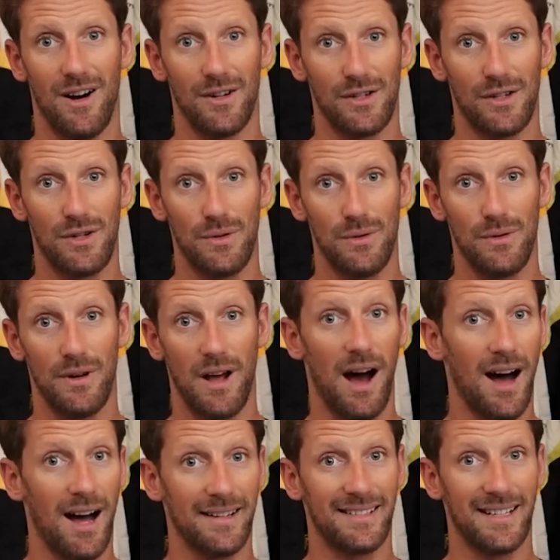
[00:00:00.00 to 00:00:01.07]
onto the
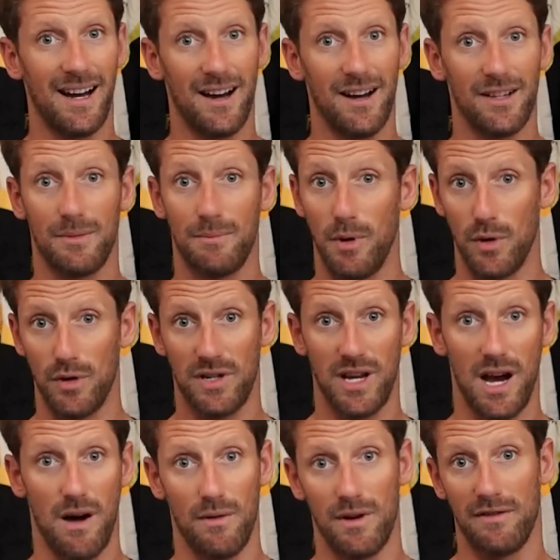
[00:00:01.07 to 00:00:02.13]
hard tires. Both
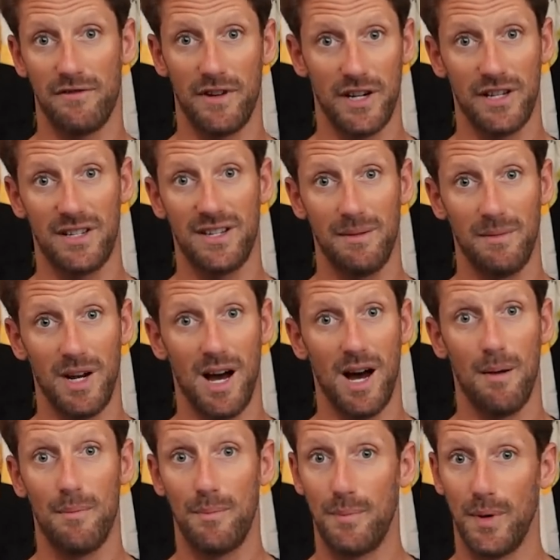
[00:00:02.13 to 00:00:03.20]
cars were very
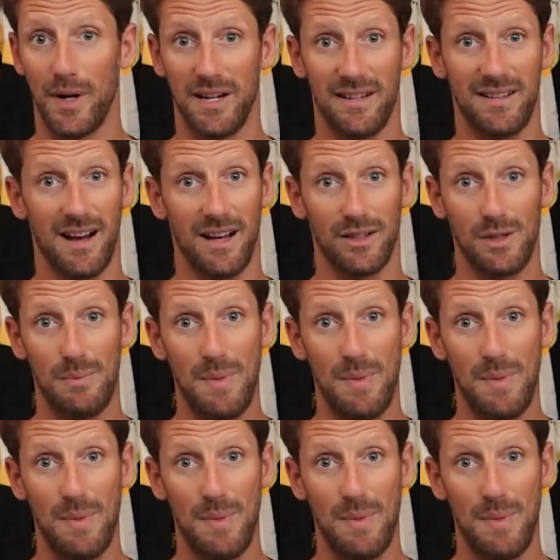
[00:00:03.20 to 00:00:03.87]
similar, but it's hard to